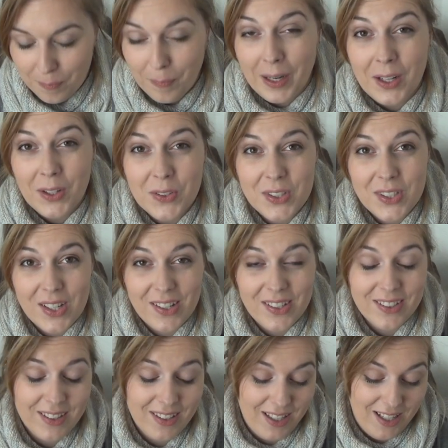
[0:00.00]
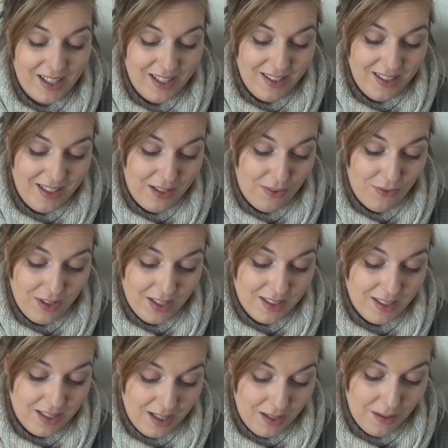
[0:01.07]
own son and it
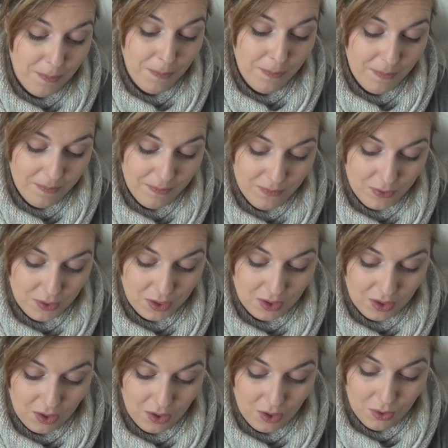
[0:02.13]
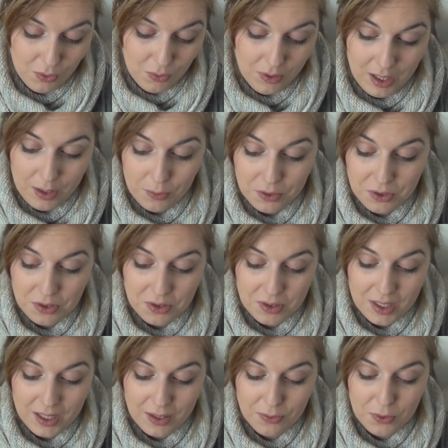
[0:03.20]
fits him. So I will
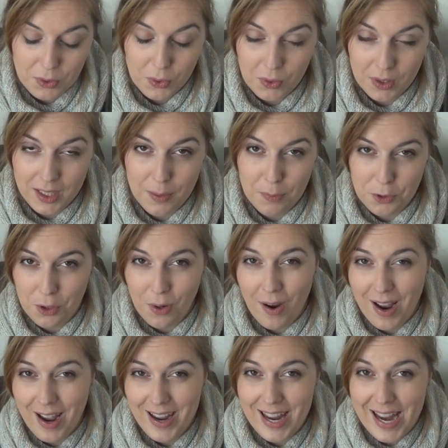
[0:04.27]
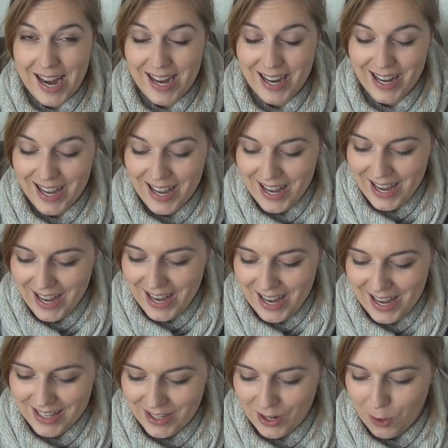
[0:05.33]
just have to keep trying
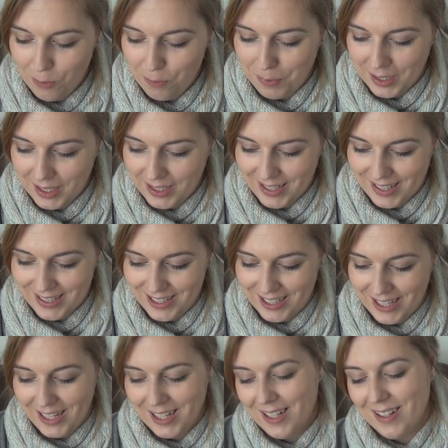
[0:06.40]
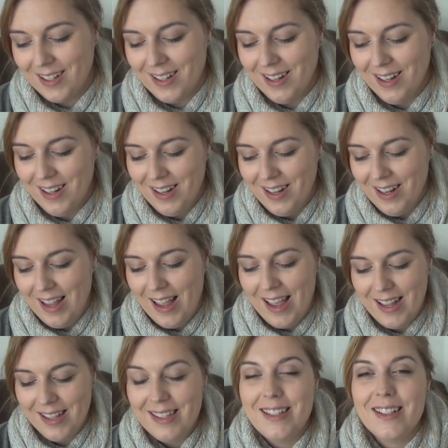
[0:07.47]
and hoping that their
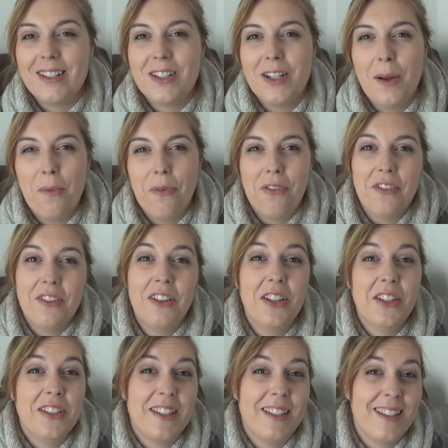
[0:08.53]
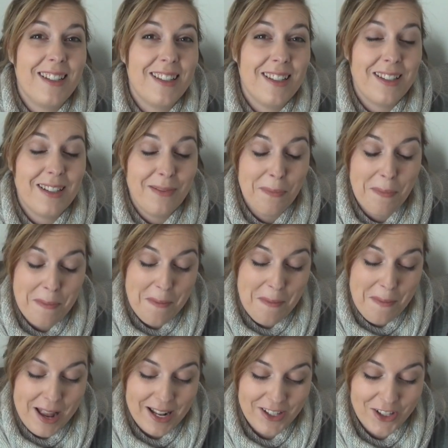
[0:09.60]
head circumferences
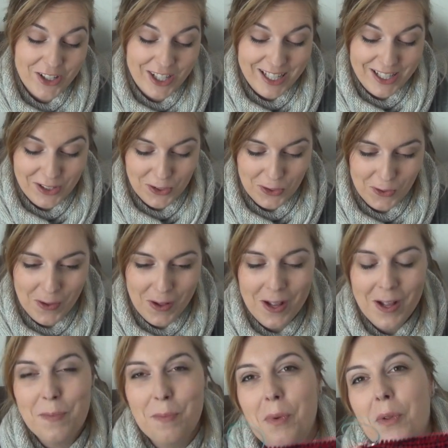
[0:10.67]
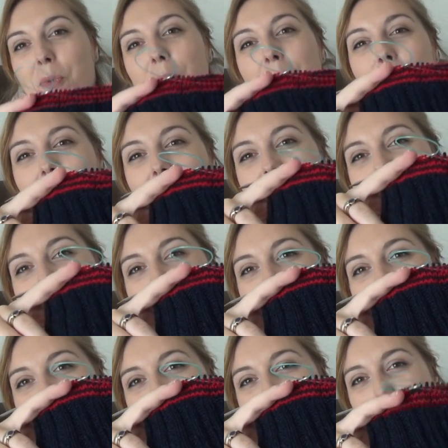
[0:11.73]
match a little. But we will see
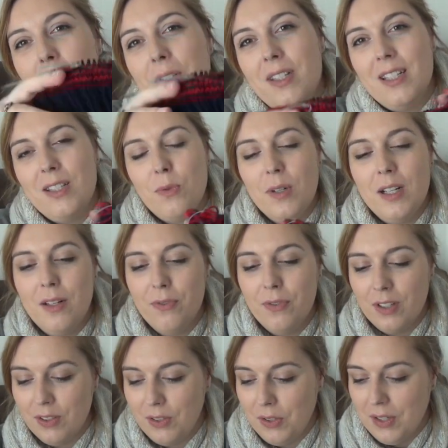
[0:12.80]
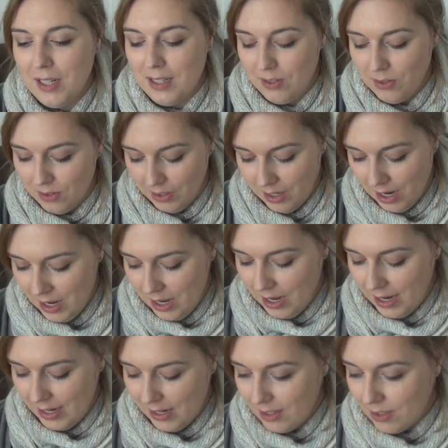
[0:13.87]
that. But it's really fun to knit on.
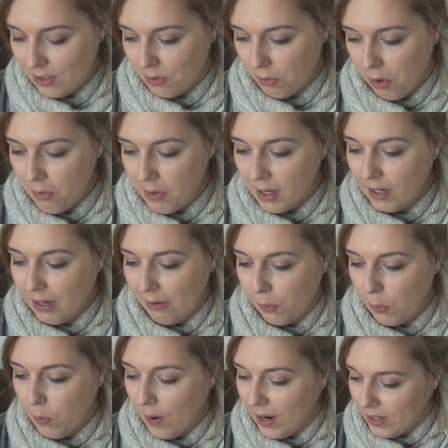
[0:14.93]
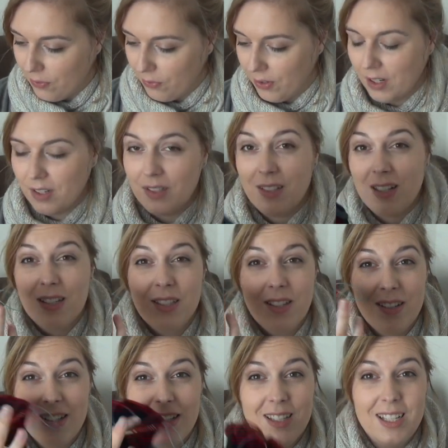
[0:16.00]
And it's growing quite fast. I
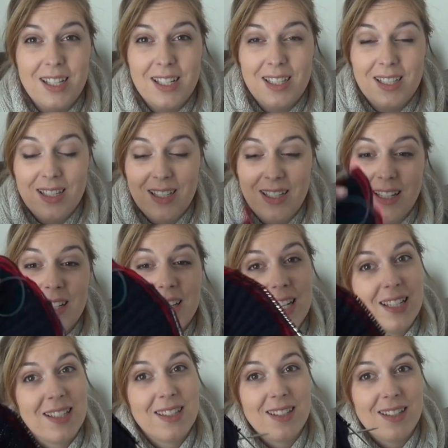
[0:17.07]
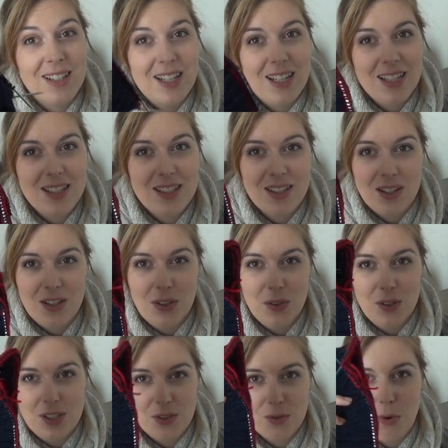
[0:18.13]
started this yesterday, so
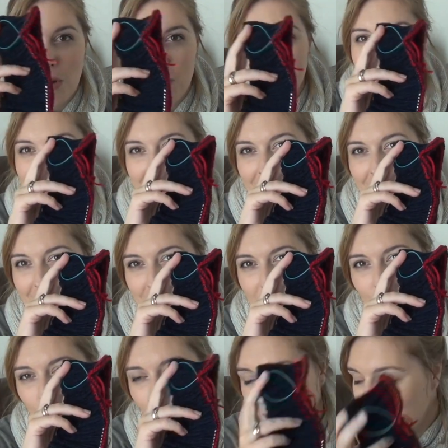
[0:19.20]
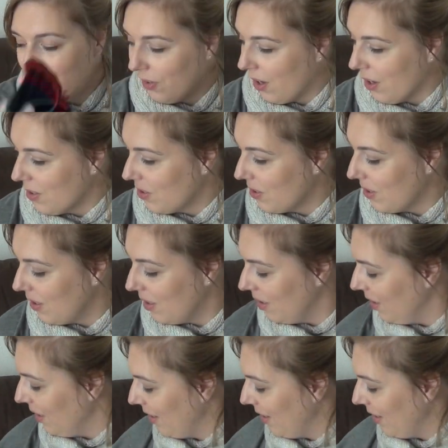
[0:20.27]
it's growing quite fast,